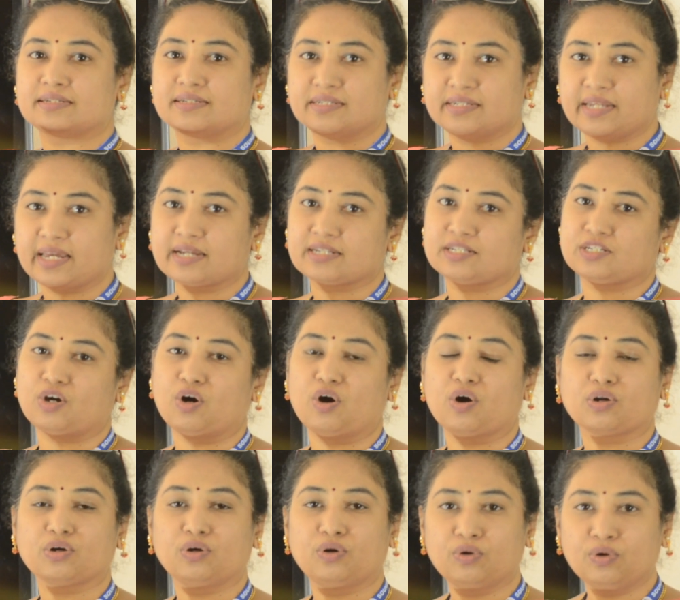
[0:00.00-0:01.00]
sticked
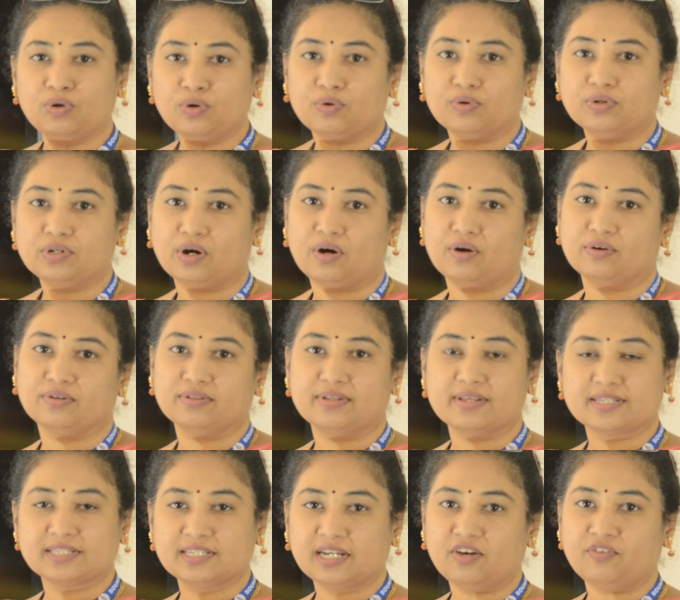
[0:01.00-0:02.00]
or glued onto
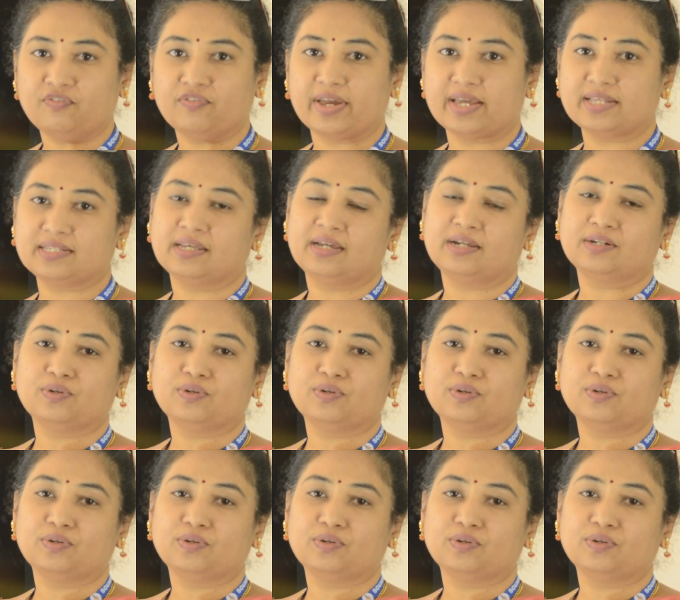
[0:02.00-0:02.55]
the surface